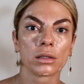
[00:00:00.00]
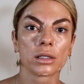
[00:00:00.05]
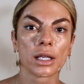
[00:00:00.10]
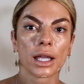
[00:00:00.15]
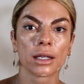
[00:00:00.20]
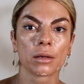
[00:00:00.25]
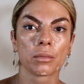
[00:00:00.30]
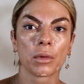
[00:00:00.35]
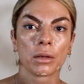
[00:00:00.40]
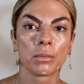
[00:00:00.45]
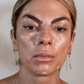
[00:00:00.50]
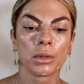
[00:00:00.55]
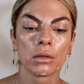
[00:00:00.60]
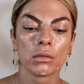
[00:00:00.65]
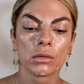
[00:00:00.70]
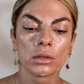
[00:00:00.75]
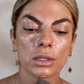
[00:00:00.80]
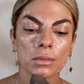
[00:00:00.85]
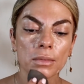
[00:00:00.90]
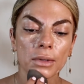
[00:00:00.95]
I take my
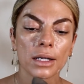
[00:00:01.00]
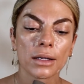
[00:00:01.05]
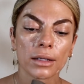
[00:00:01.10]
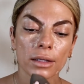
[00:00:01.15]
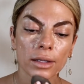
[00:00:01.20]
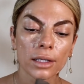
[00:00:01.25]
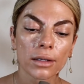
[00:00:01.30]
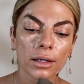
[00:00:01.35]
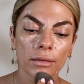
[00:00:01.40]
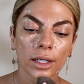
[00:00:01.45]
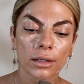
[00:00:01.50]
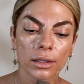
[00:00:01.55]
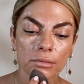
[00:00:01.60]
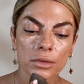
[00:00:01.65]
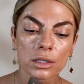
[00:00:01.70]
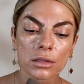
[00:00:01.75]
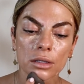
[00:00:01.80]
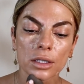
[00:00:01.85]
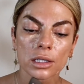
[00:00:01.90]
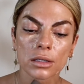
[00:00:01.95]
beauty blender
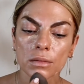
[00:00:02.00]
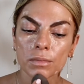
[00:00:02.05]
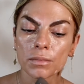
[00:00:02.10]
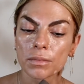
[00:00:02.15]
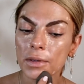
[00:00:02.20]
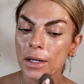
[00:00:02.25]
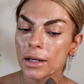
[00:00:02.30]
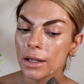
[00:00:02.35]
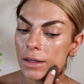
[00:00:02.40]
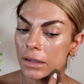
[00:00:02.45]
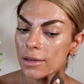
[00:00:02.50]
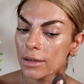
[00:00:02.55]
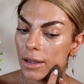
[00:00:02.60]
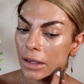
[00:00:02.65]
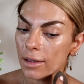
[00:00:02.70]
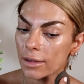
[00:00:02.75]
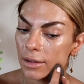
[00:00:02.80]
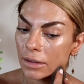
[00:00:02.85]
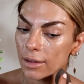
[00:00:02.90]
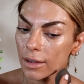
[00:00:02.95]
and just blend
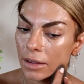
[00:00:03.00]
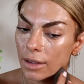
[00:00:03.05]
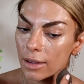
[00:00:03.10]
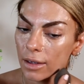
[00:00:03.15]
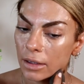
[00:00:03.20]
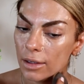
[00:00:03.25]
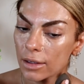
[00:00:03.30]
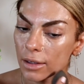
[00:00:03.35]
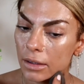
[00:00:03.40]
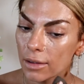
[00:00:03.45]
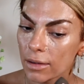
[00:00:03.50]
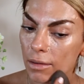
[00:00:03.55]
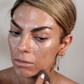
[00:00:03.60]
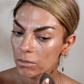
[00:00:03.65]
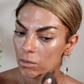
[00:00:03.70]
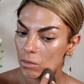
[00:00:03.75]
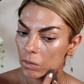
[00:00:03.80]
that in.